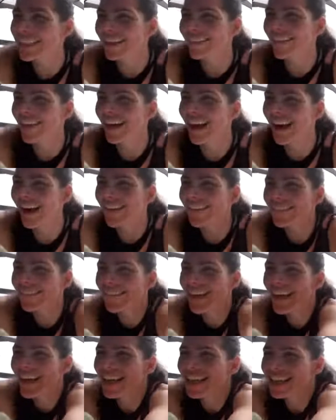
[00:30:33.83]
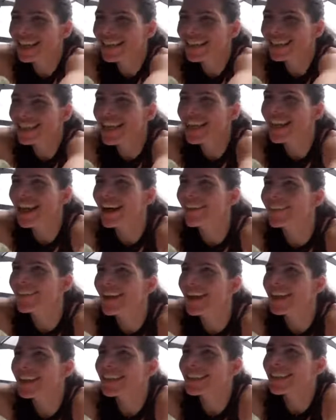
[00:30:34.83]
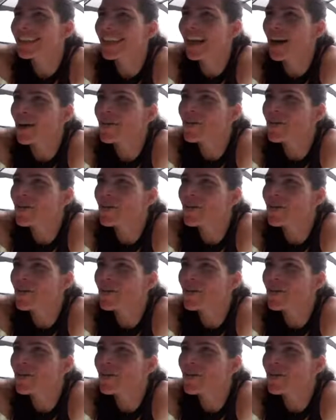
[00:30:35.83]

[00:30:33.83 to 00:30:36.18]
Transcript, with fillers: Have an amazing, amazing,